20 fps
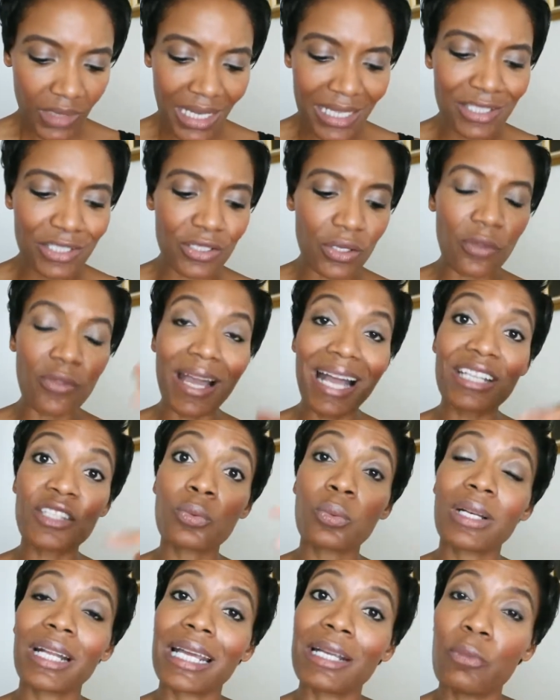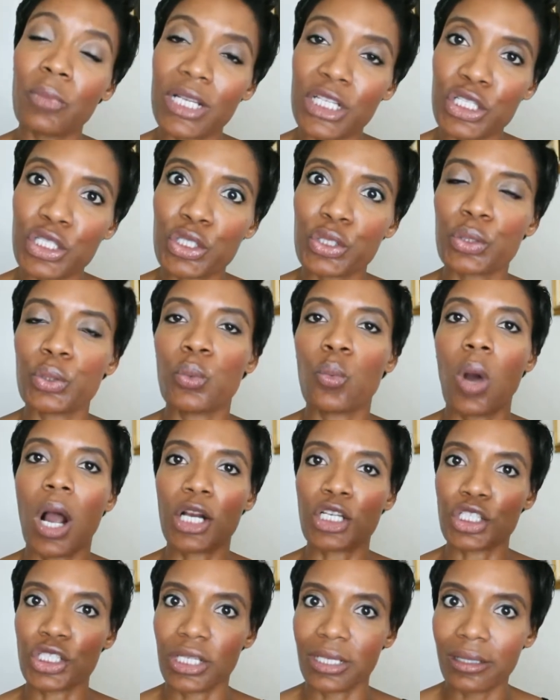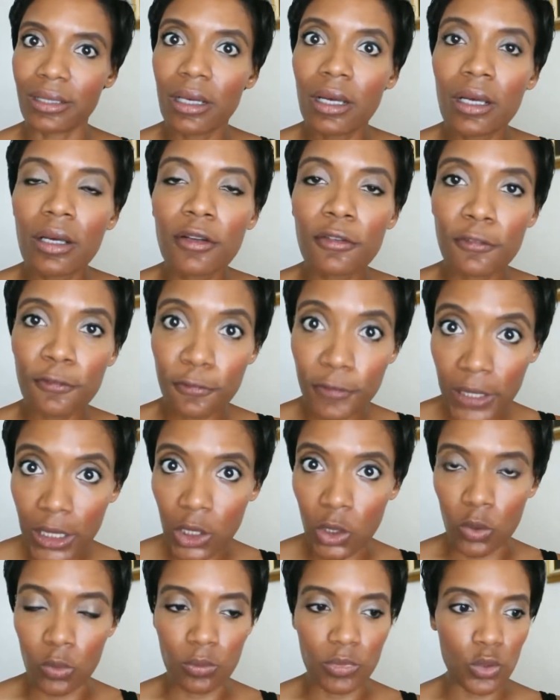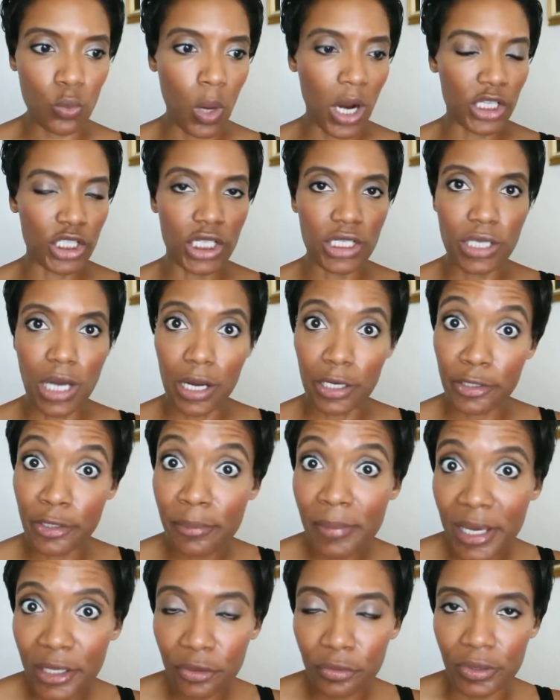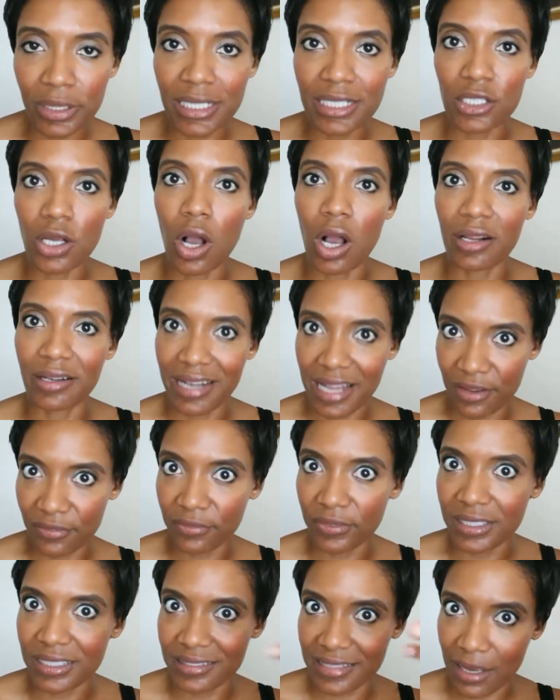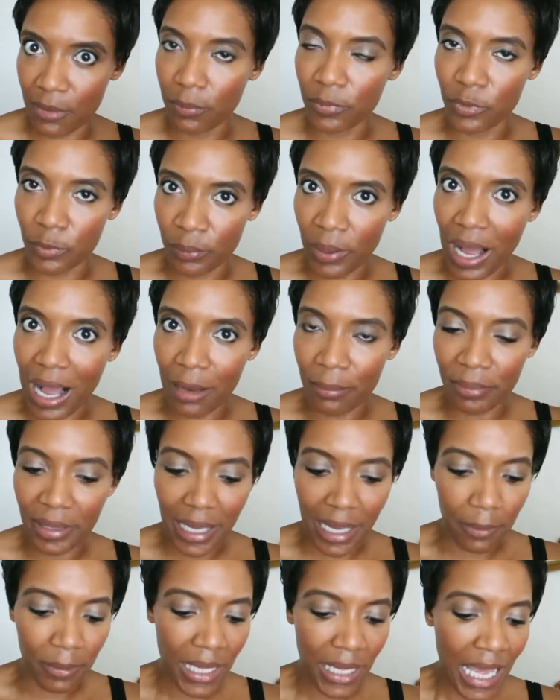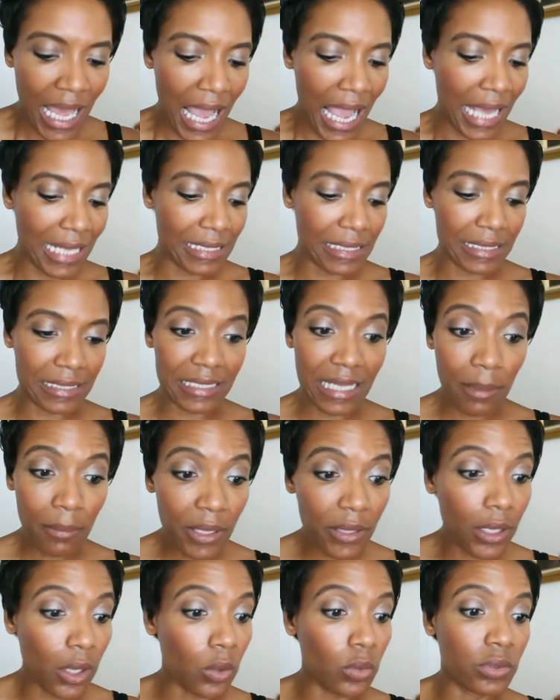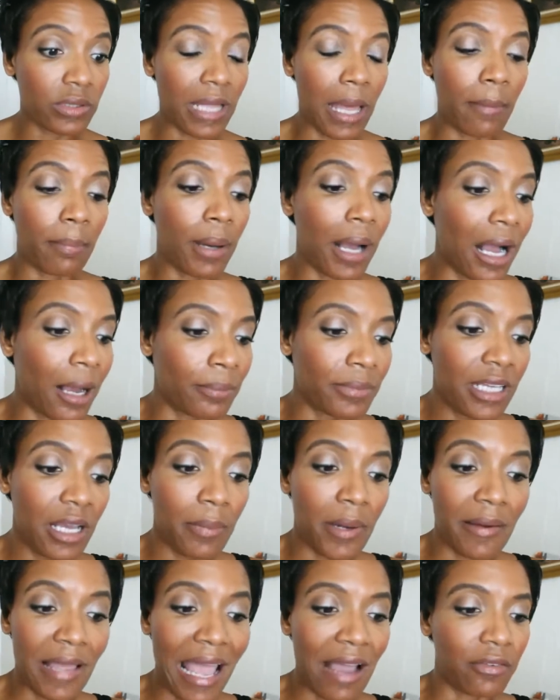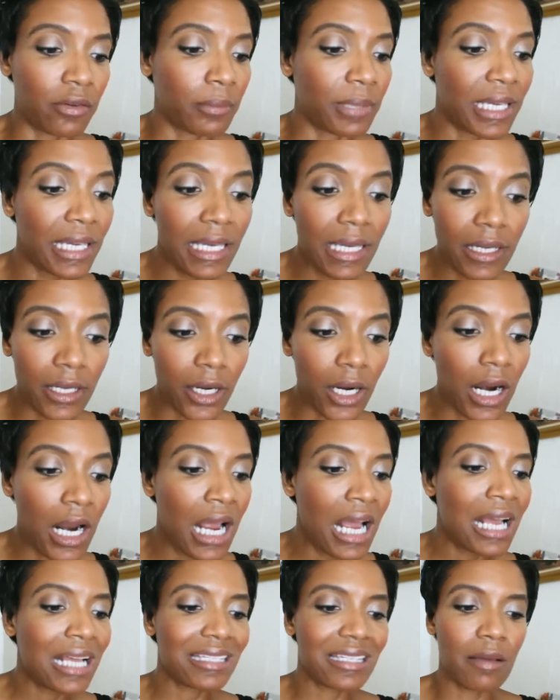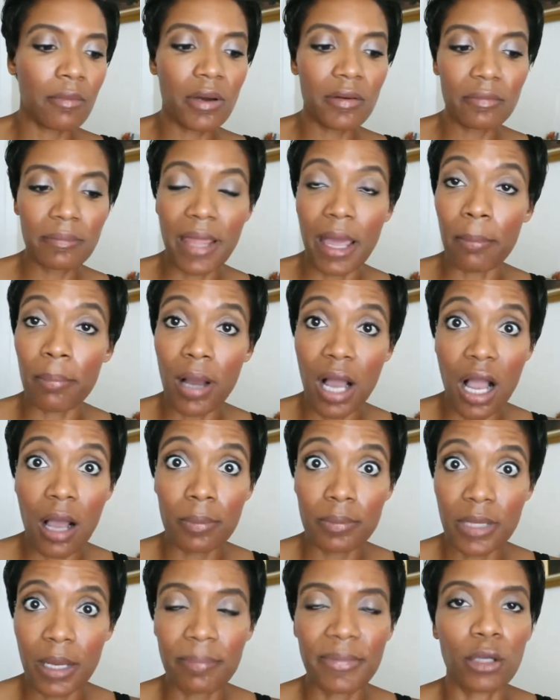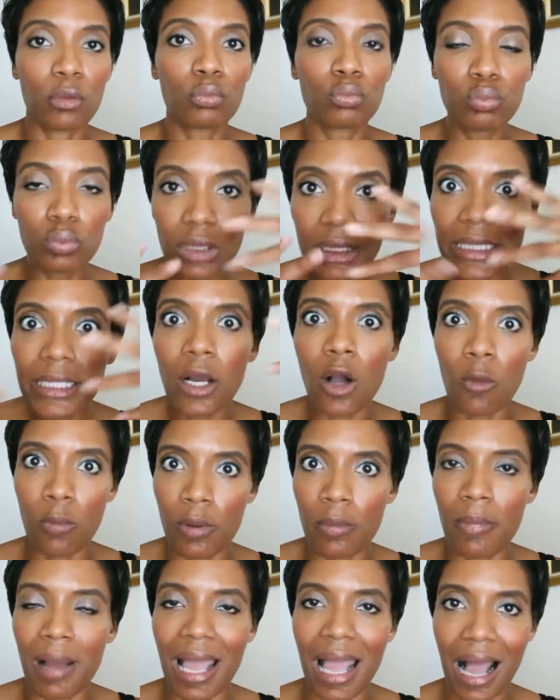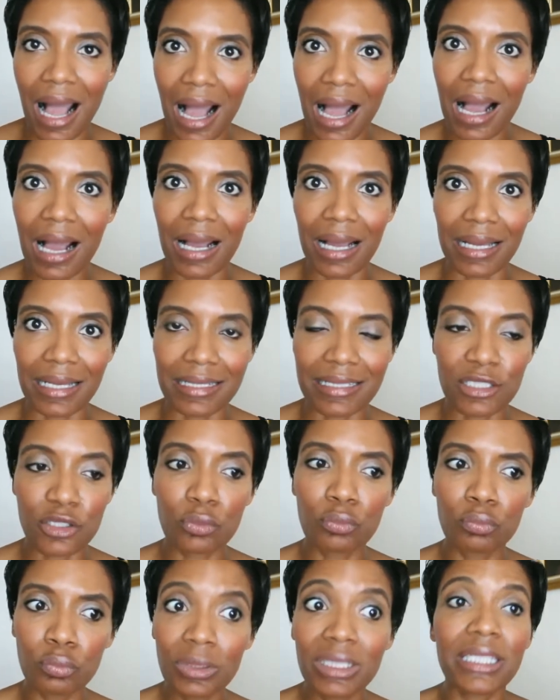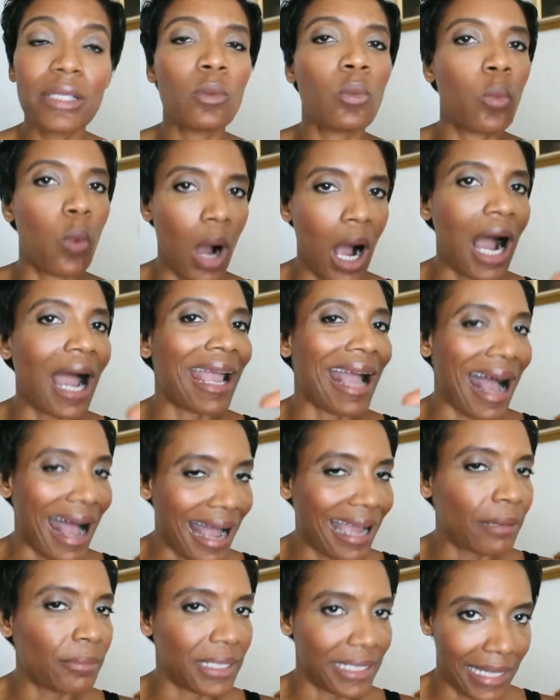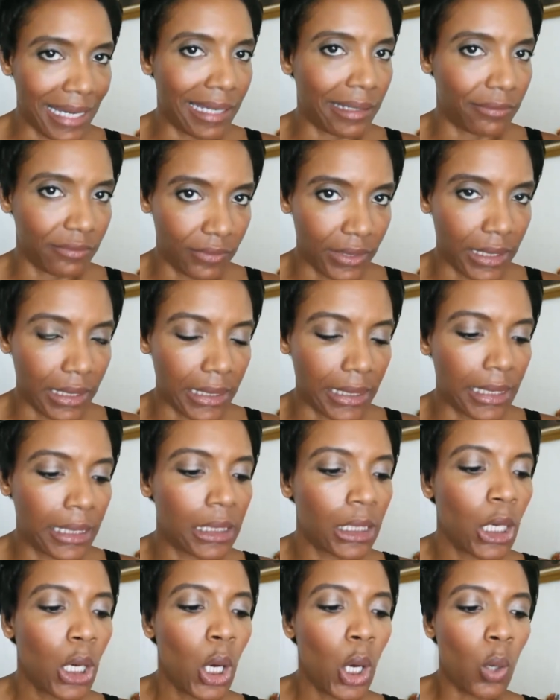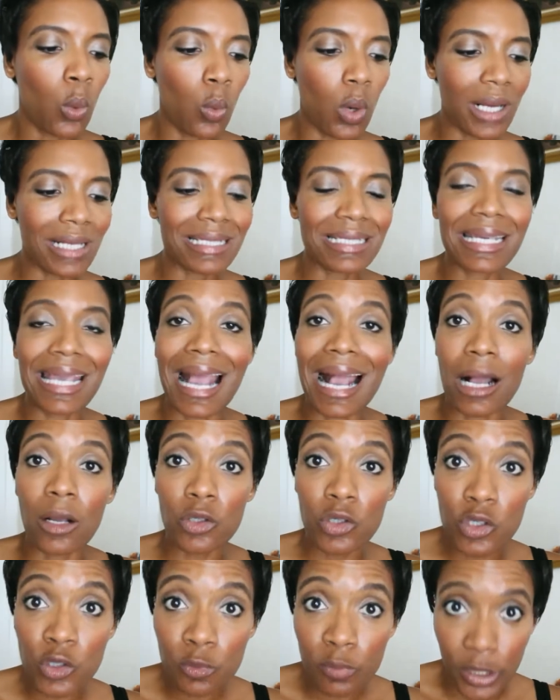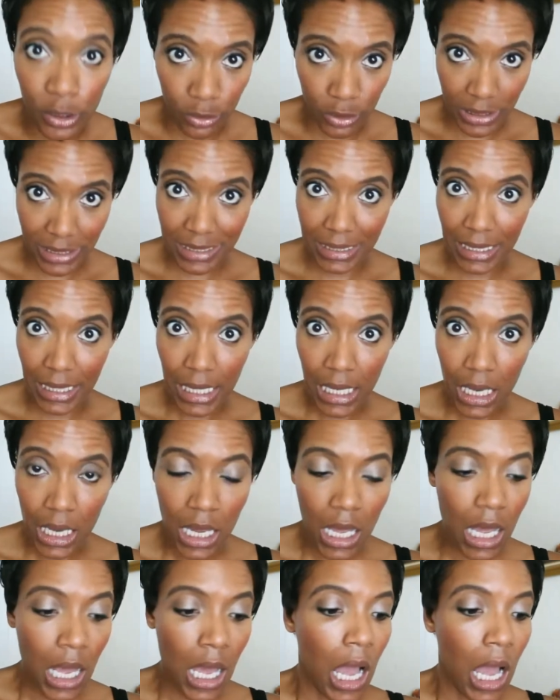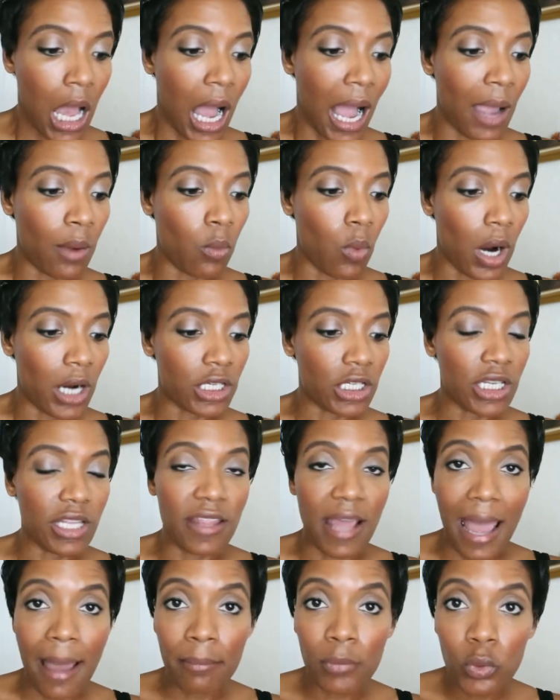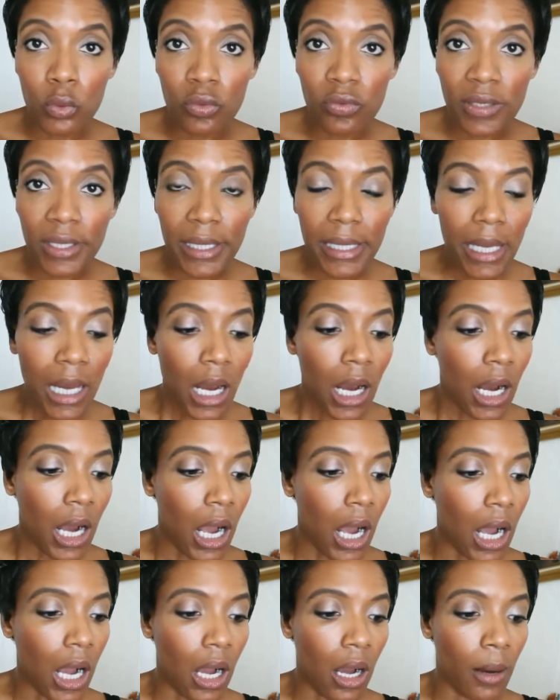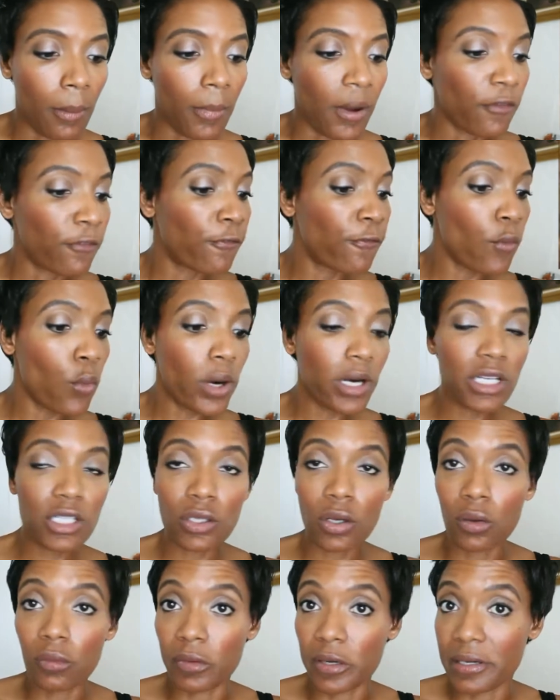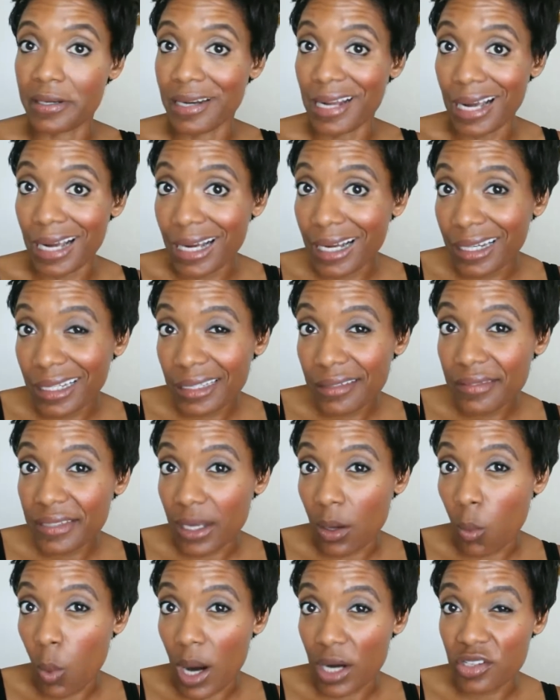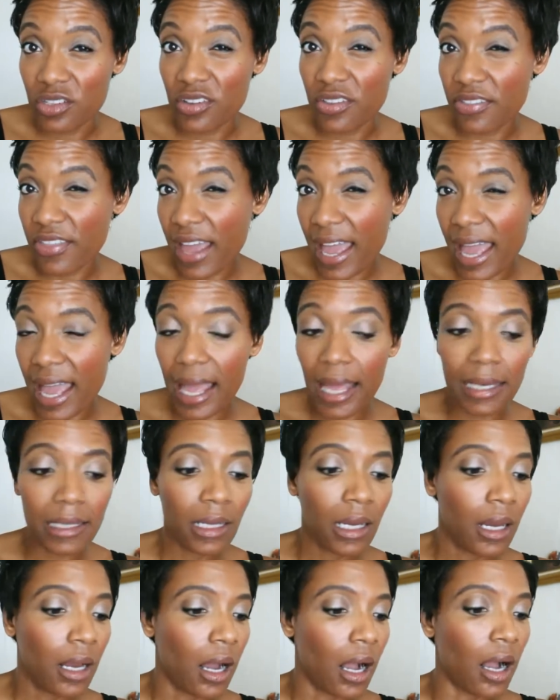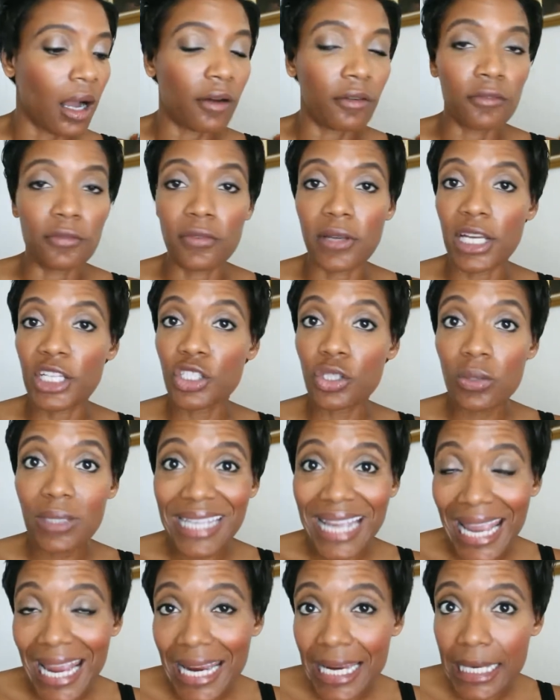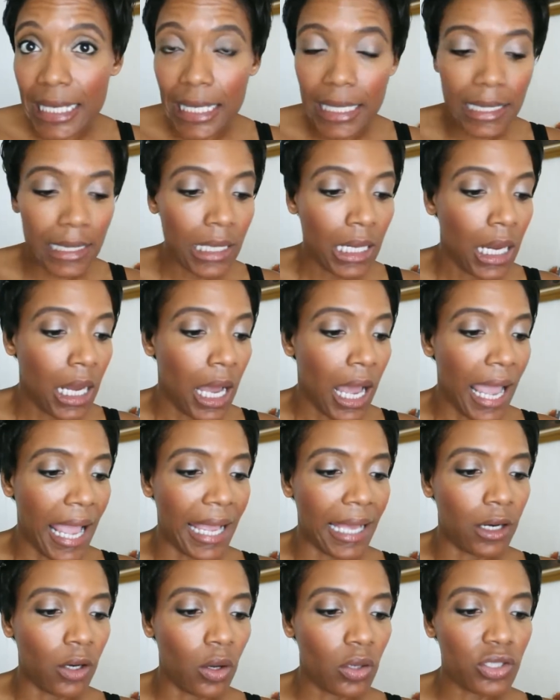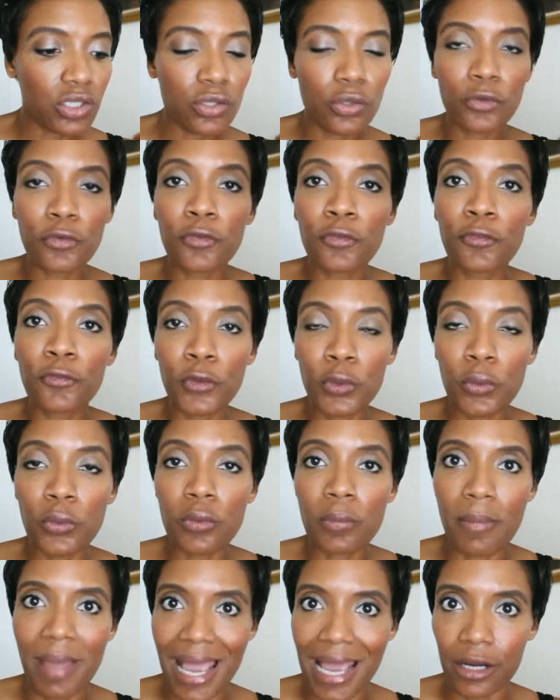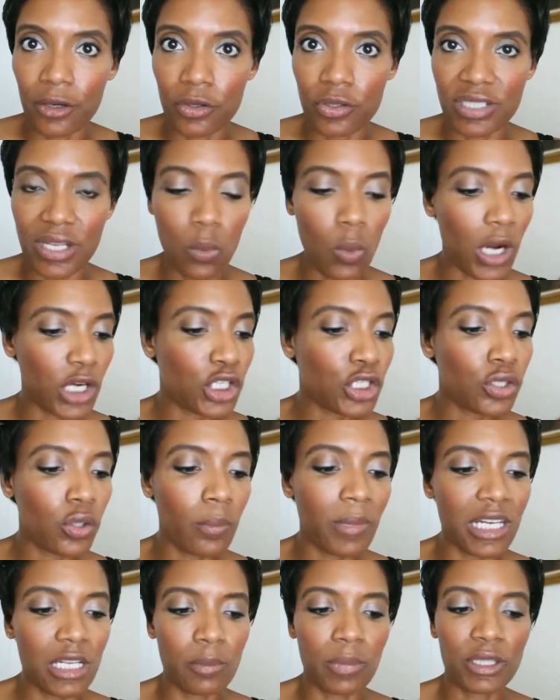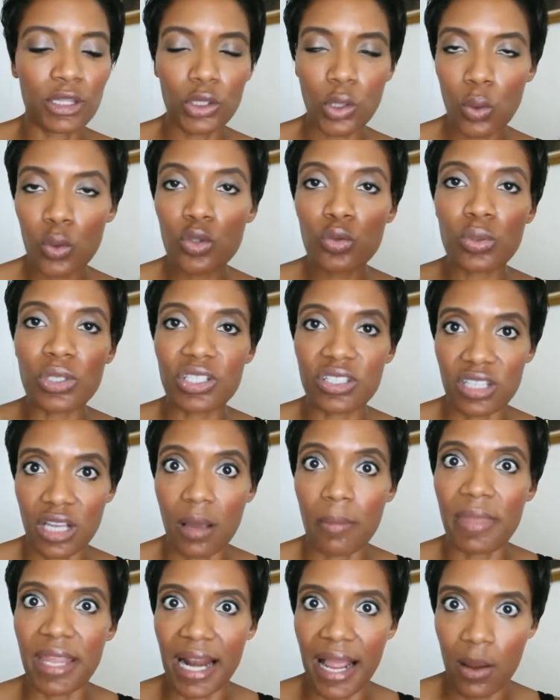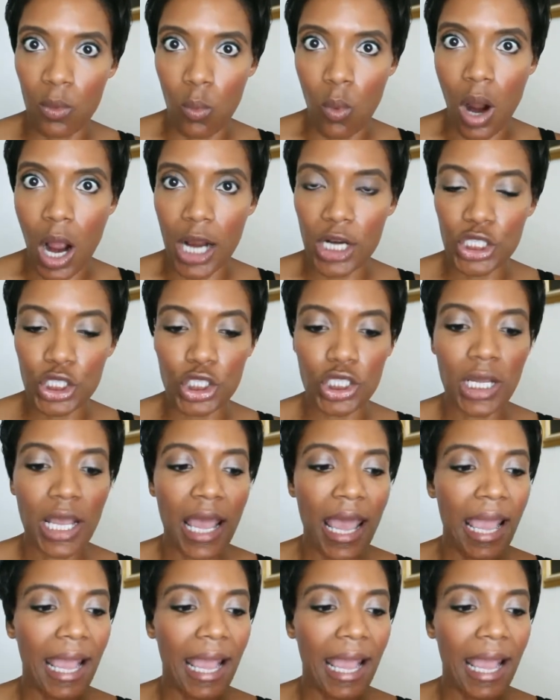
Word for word: And so that's when I went to watching films, watching documentaries on Netflix that would pop up. And some of those that popped up, I have them here, some of them that popped up that really opened my eyes to really why I became vegan was Cowspiracy. I watched that movie. Um, Forks Over Knives, I watched that. Uh, Vegucated, and also Food Matters. I watched so many, but those were some that I watched.